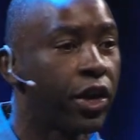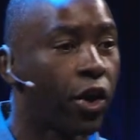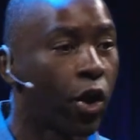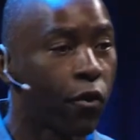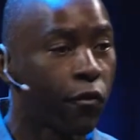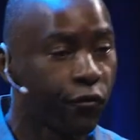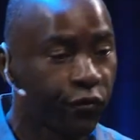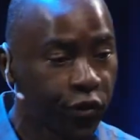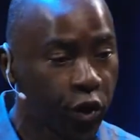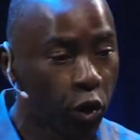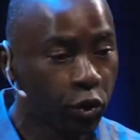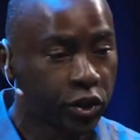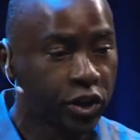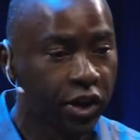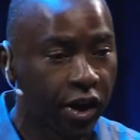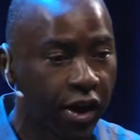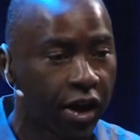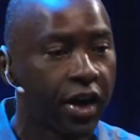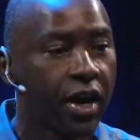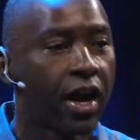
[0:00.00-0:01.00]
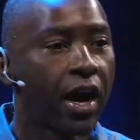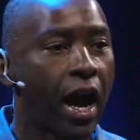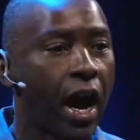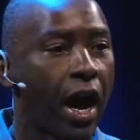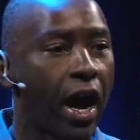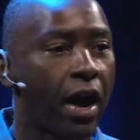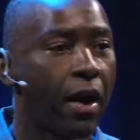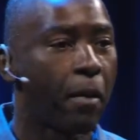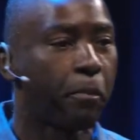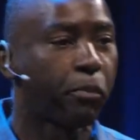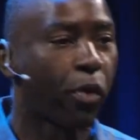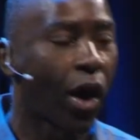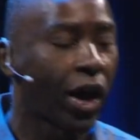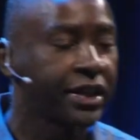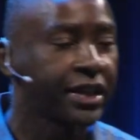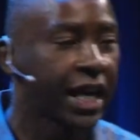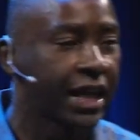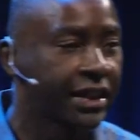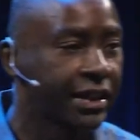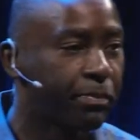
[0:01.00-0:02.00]
future
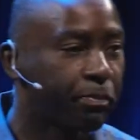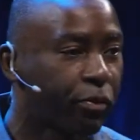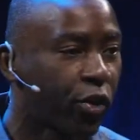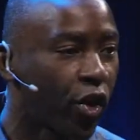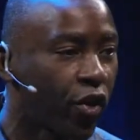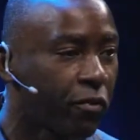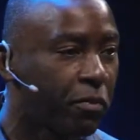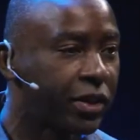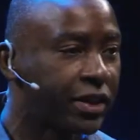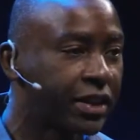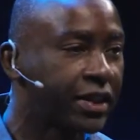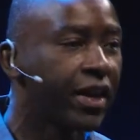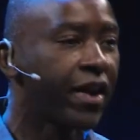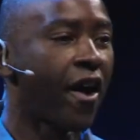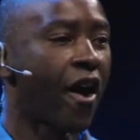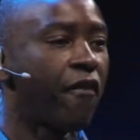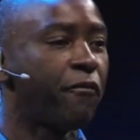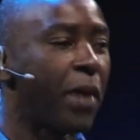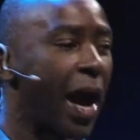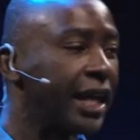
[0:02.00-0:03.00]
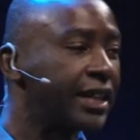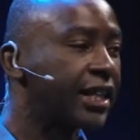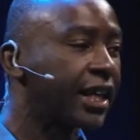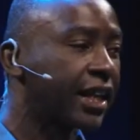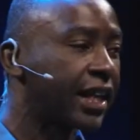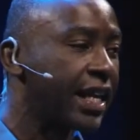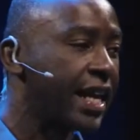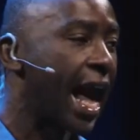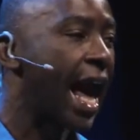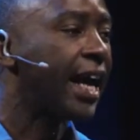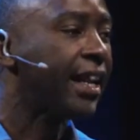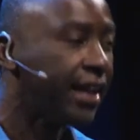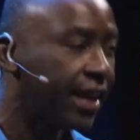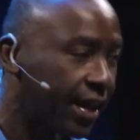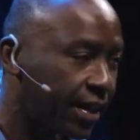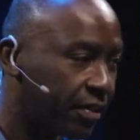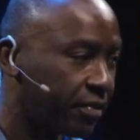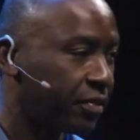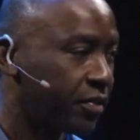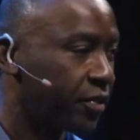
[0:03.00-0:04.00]
process improvements have basically ended,
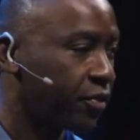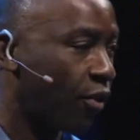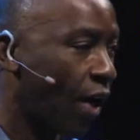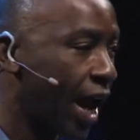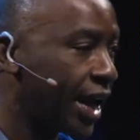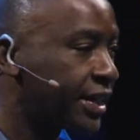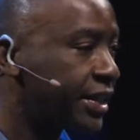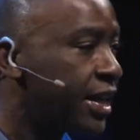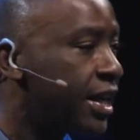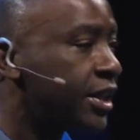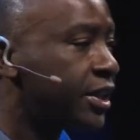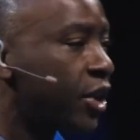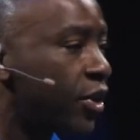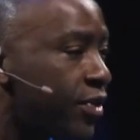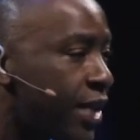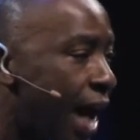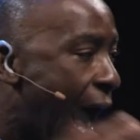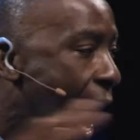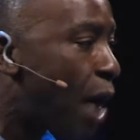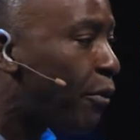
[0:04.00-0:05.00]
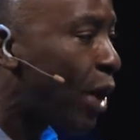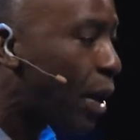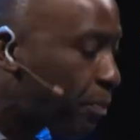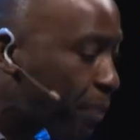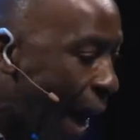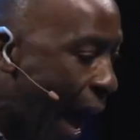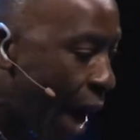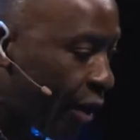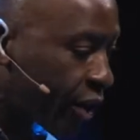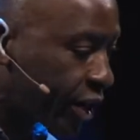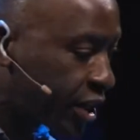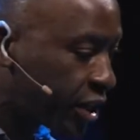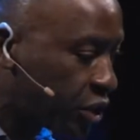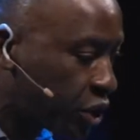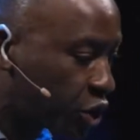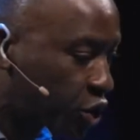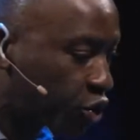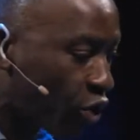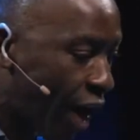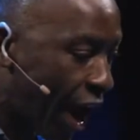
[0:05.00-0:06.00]
right? So now we're power
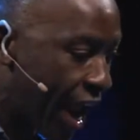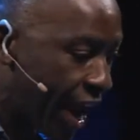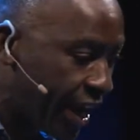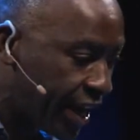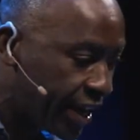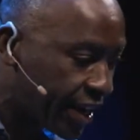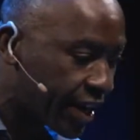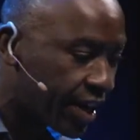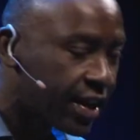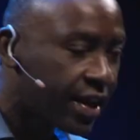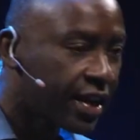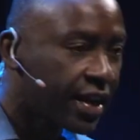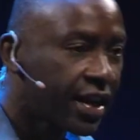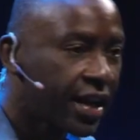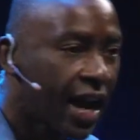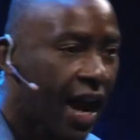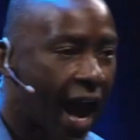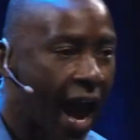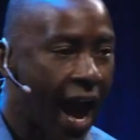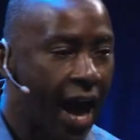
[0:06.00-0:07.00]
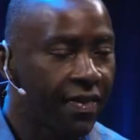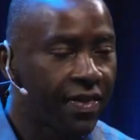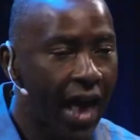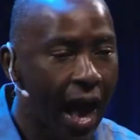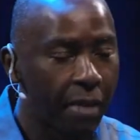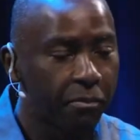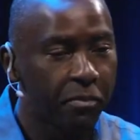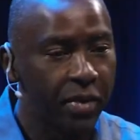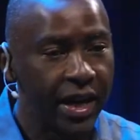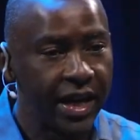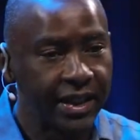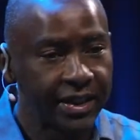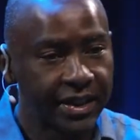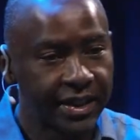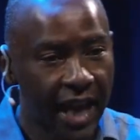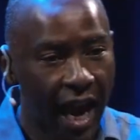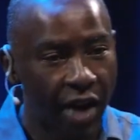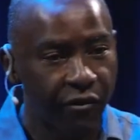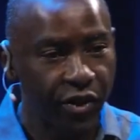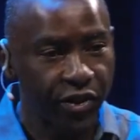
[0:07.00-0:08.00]
constrained, and that means
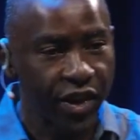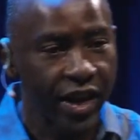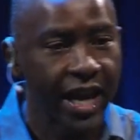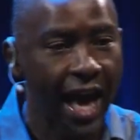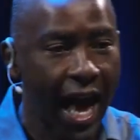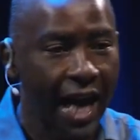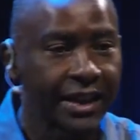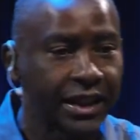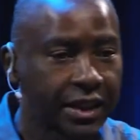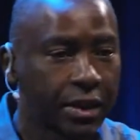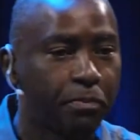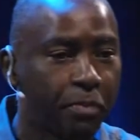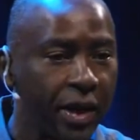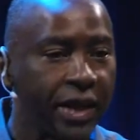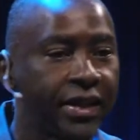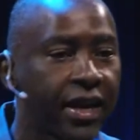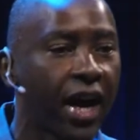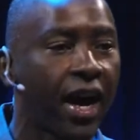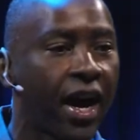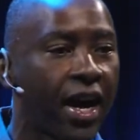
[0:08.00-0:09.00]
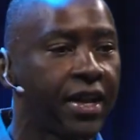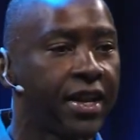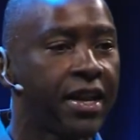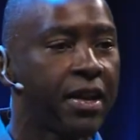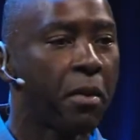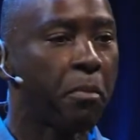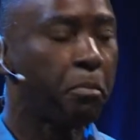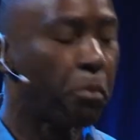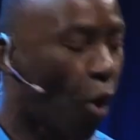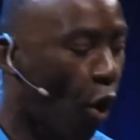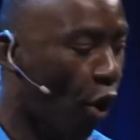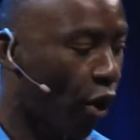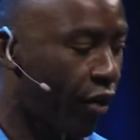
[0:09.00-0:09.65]
everything has to be done more